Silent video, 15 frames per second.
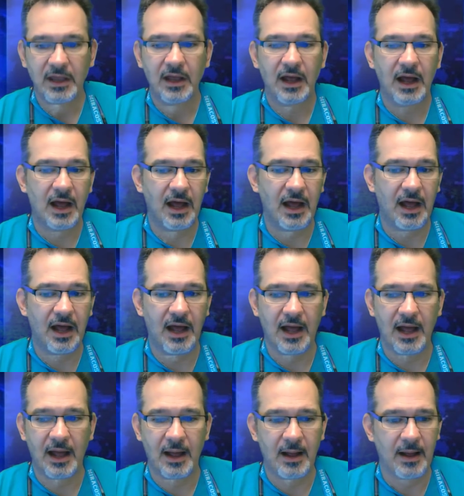
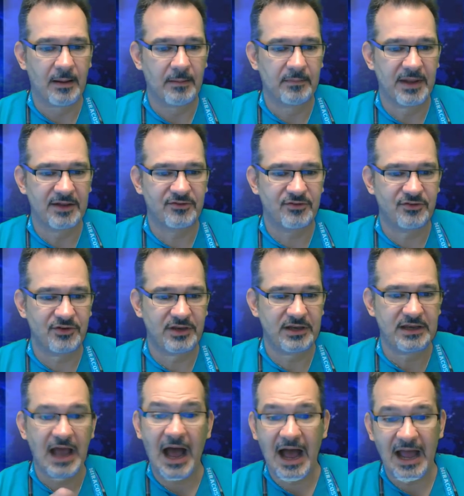Let's see.
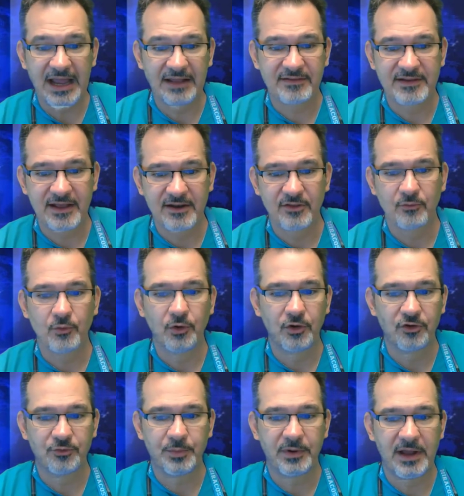I at the end of the word
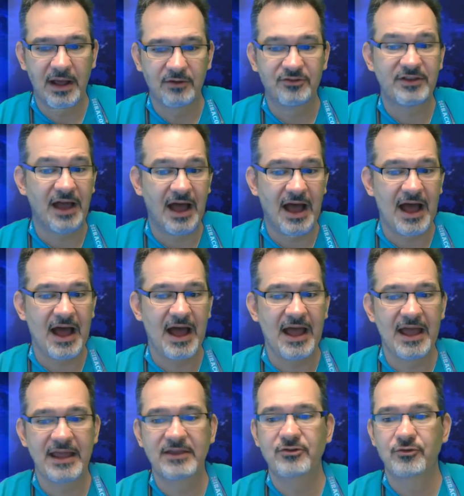is pronounced
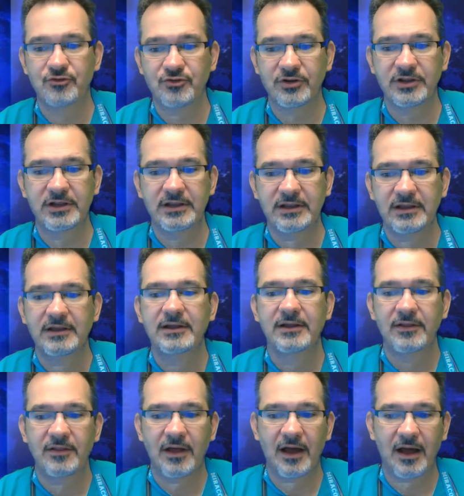I. Usually
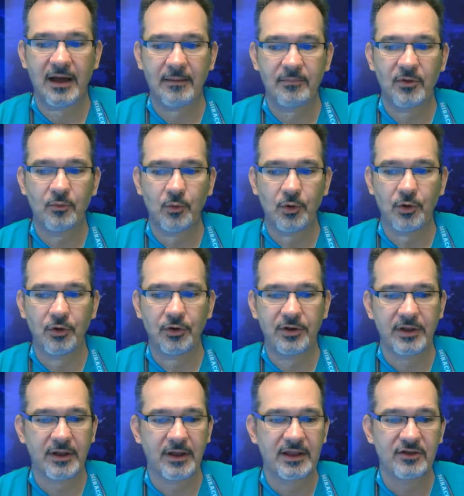the word
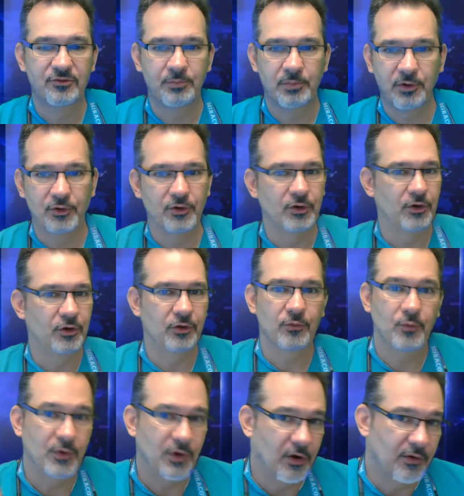is plural.
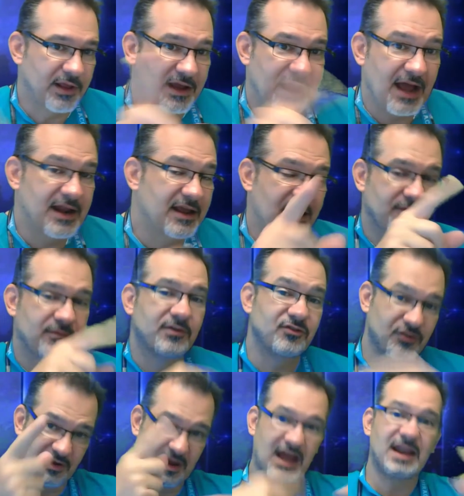We already kind of covered,
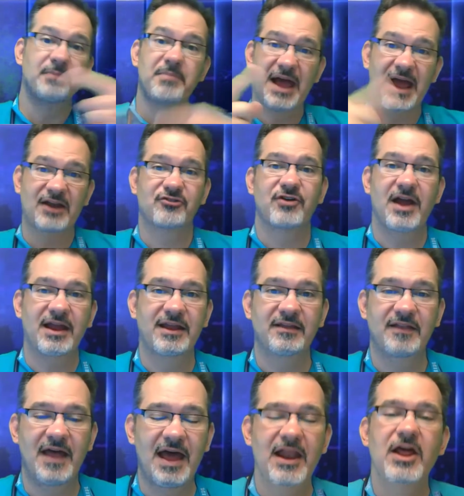so kind of backtracking
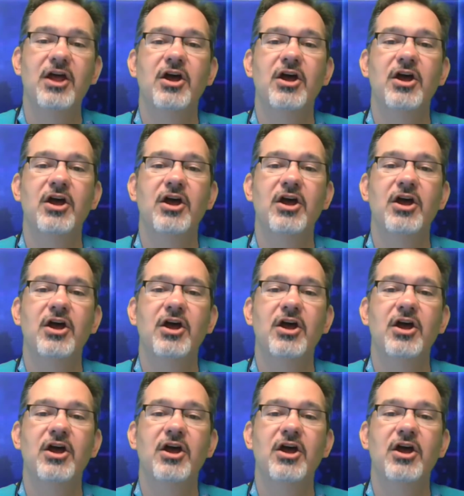that.